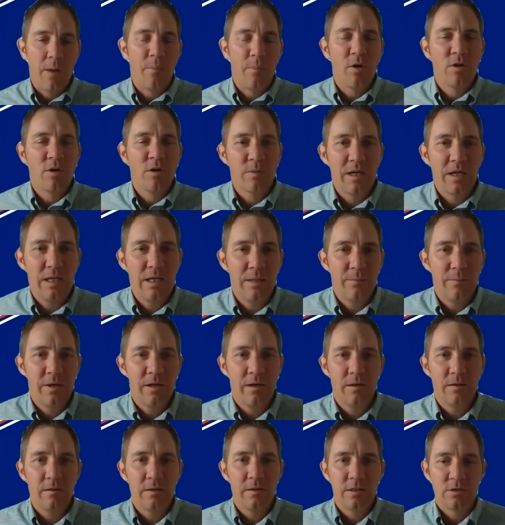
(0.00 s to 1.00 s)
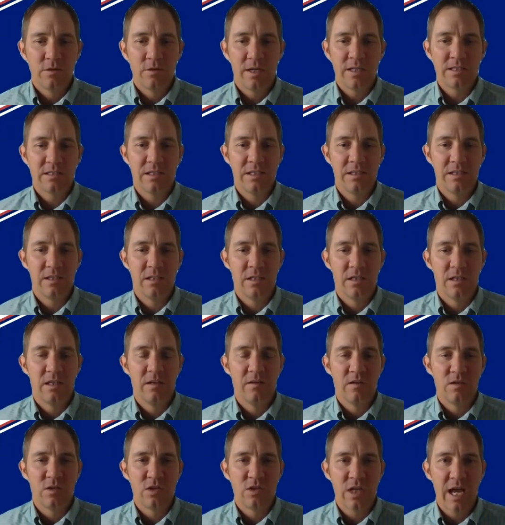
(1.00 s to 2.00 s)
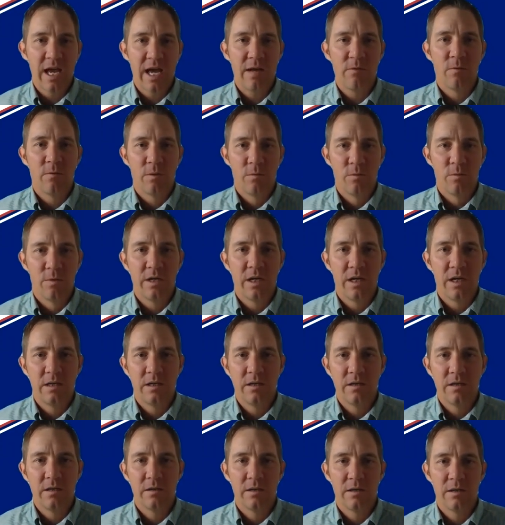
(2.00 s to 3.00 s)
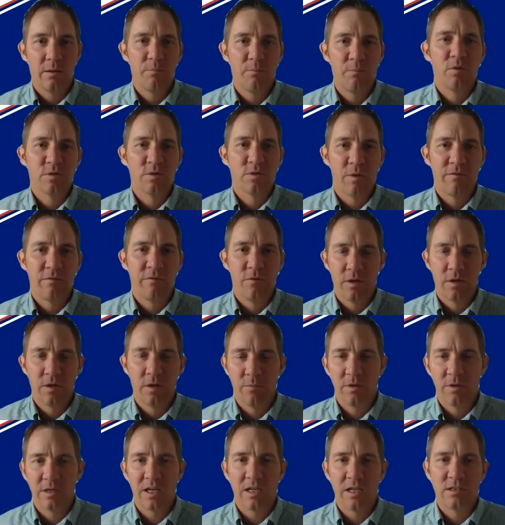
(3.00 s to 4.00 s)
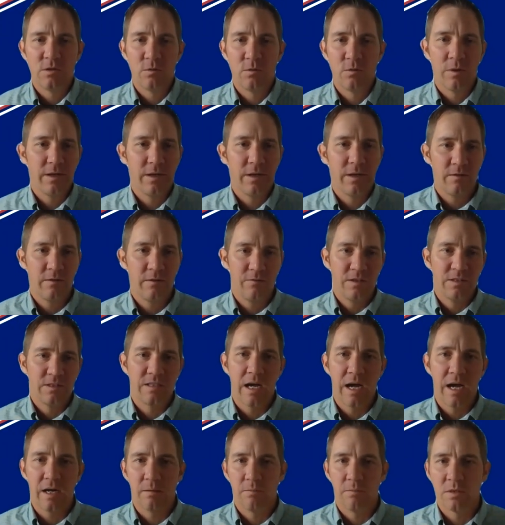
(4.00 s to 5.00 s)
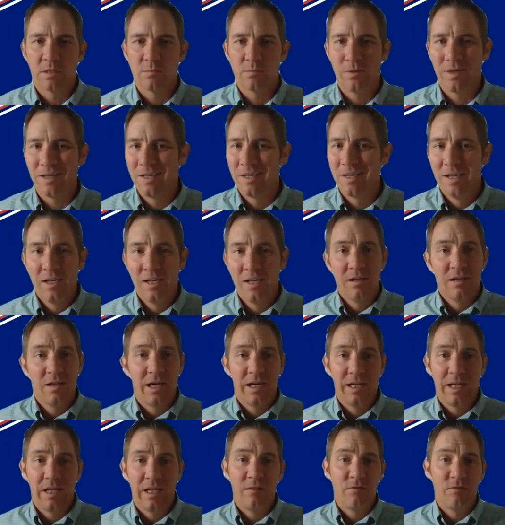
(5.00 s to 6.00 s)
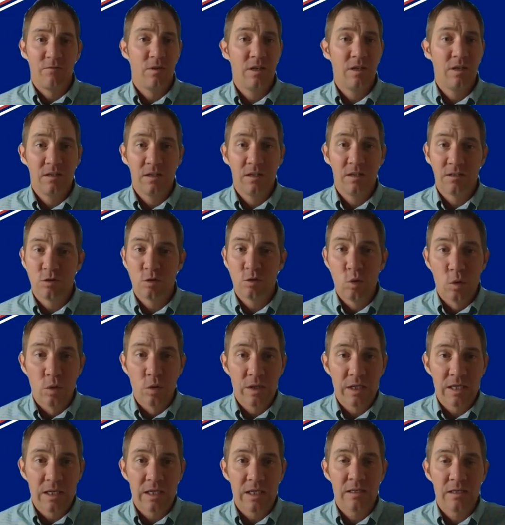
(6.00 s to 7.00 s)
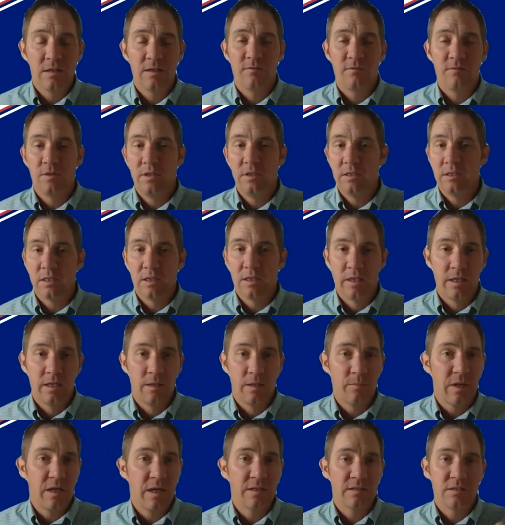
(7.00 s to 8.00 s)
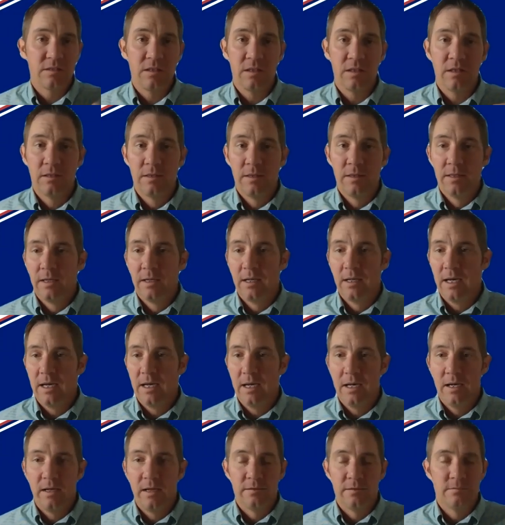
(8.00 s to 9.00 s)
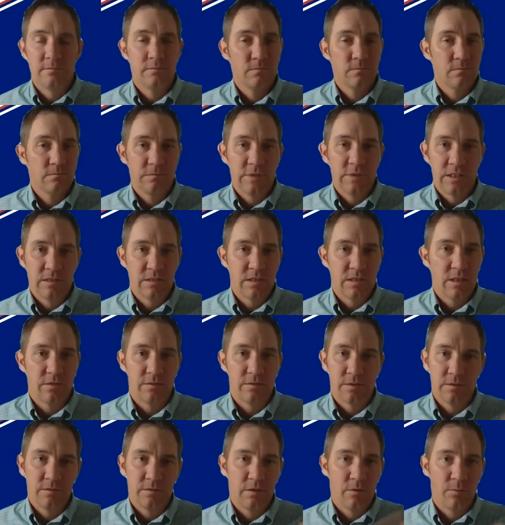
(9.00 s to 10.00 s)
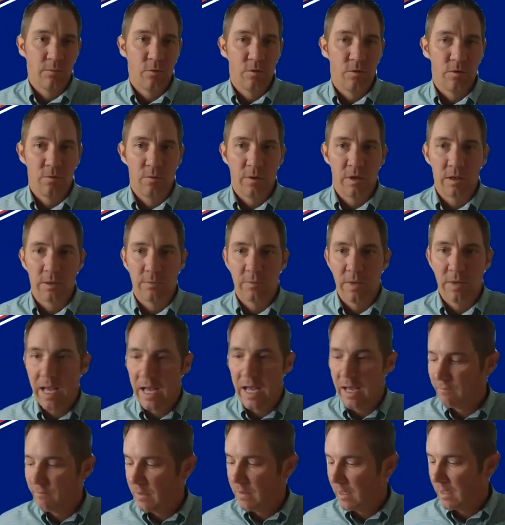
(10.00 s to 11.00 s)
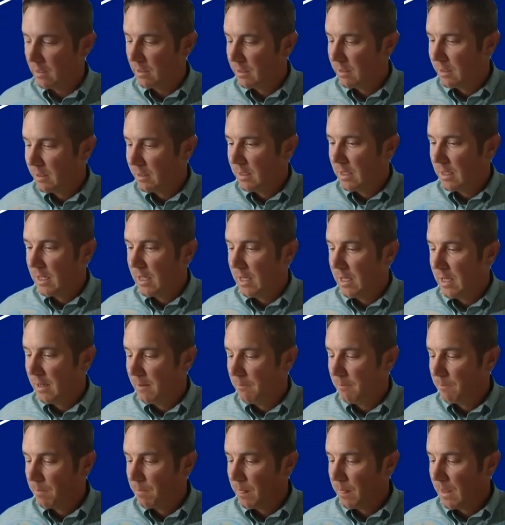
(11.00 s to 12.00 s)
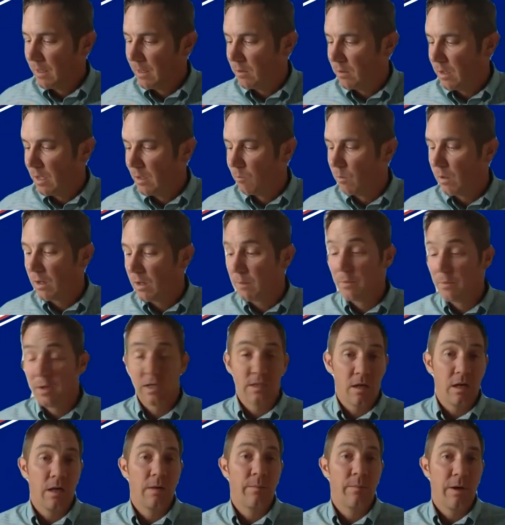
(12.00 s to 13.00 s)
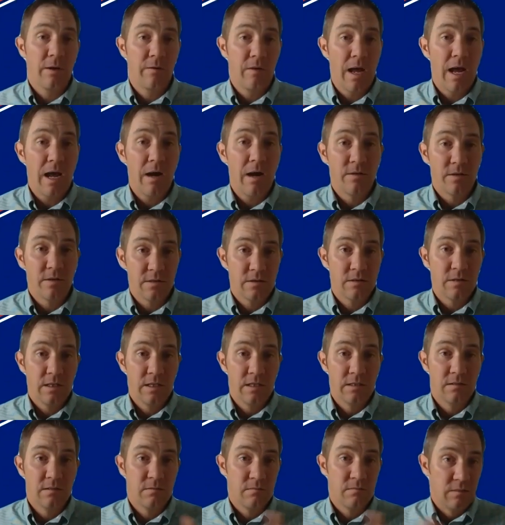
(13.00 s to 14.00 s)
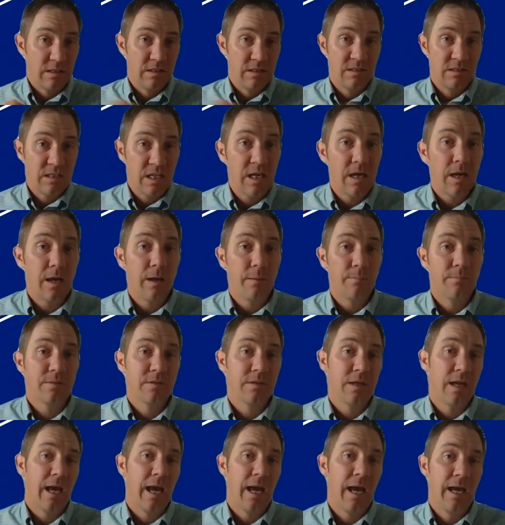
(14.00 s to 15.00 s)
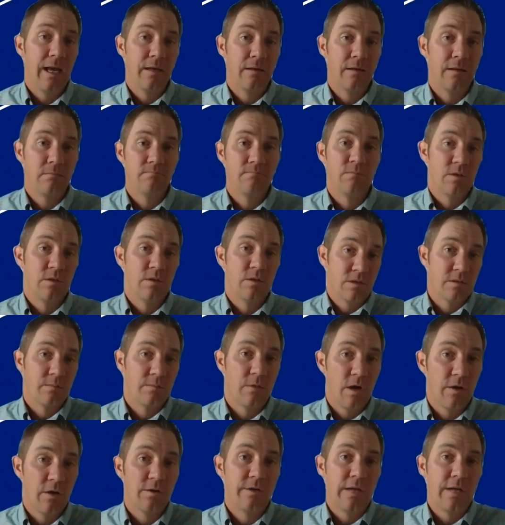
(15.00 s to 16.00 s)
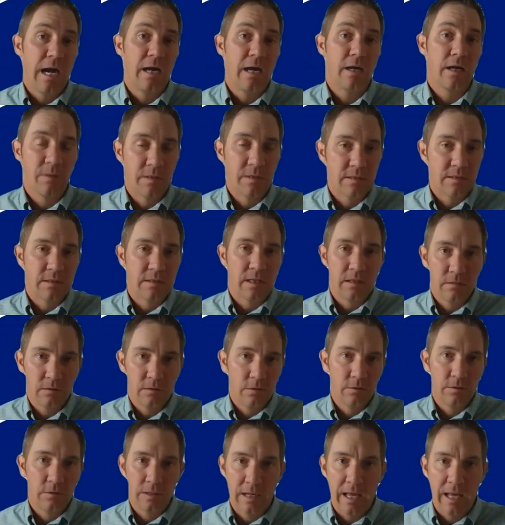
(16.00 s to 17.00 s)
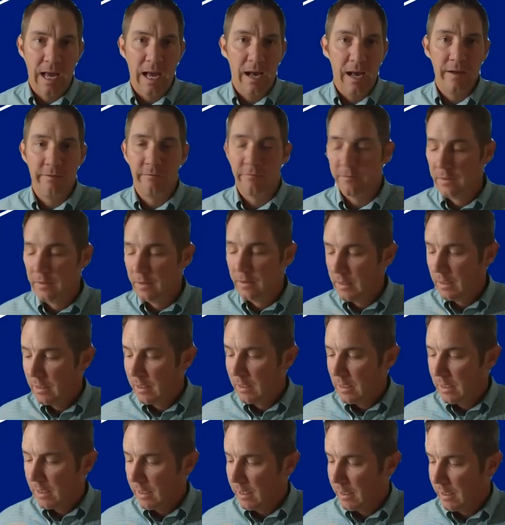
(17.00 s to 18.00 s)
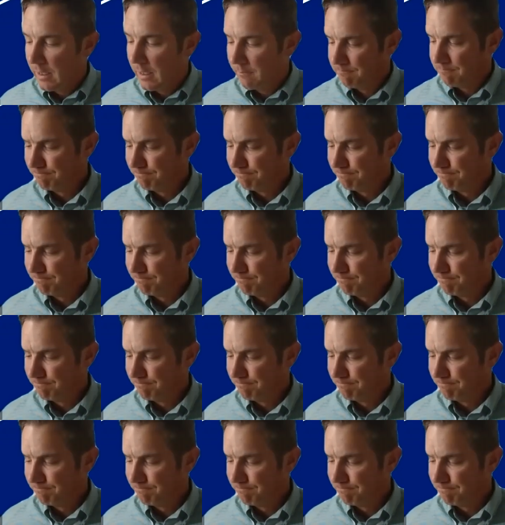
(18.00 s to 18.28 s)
I'll post my email address in the chat when we're done here, and I'll post my phone number in case you want any of these documents. But again, if you need the toolkit, if you need the cleaning policy, etc., you're more than welcome to have that. And what I'm going to talk about now is these tips, and there's some other documents that you can have that